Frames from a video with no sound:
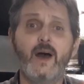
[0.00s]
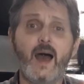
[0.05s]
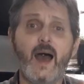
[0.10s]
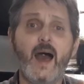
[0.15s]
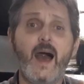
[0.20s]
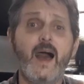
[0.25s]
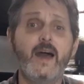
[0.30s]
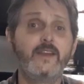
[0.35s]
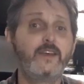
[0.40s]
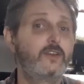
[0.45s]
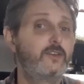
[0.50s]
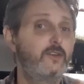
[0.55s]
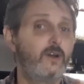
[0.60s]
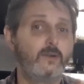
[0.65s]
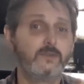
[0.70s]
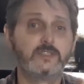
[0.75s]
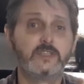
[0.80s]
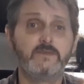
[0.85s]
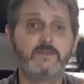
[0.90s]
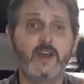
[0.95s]
and
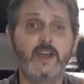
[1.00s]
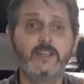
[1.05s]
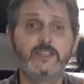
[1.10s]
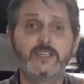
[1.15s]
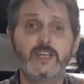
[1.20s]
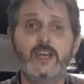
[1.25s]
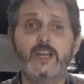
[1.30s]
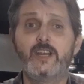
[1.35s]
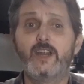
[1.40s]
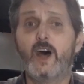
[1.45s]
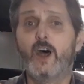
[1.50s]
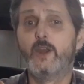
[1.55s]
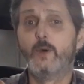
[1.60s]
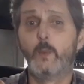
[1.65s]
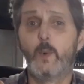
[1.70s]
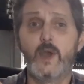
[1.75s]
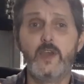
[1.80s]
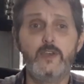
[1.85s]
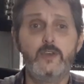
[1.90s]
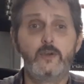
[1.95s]
cultivate it, and
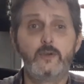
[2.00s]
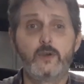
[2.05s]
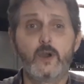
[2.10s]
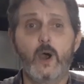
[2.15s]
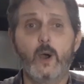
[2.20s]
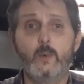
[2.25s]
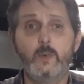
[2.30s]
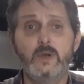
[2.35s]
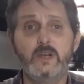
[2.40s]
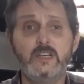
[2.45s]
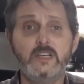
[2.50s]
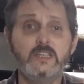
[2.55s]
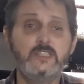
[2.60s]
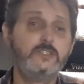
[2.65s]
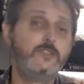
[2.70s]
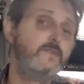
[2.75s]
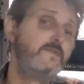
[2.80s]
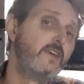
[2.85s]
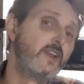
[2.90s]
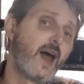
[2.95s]
away you go.
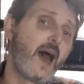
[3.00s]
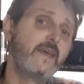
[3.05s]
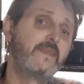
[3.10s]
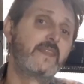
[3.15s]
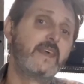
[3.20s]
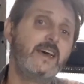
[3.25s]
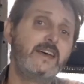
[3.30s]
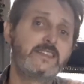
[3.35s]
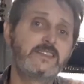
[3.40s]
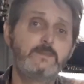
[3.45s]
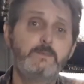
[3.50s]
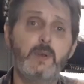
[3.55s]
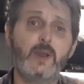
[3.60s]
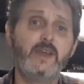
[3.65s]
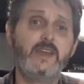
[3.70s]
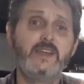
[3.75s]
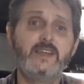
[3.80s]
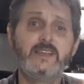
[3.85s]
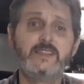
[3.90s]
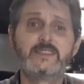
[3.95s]
So if you like this,
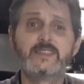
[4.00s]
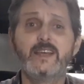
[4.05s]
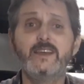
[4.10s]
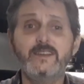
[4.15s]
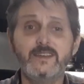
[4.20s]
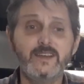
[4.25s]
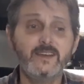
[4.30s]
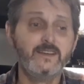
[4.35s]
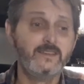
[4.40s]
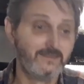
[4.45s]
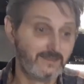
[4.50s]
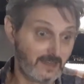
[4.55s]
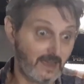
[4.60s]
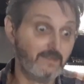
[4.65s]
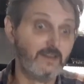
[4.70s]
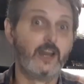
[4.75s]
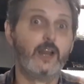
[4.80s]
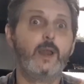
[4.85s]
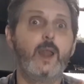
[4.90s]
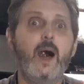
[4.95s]
please give
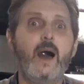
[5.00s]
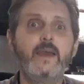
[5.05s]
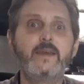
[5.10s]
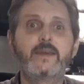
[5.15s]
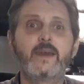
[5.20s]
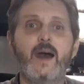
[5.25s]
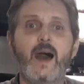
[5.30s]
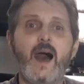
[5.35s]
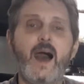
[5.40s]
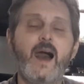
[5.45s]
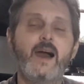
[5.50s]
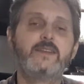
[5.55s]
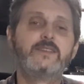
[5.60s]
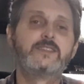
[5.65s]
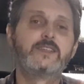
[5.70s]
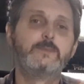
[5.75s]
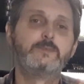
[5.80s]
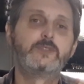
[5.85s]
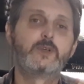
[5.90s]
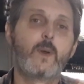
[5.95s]
it a like and
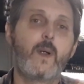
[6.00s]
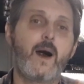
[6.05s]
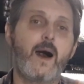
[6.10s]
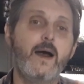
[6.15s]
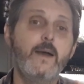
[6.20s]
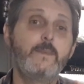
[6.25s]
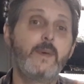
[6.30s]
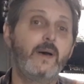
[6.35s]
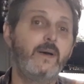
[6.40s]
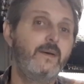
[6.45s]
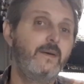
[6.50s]
subscribe.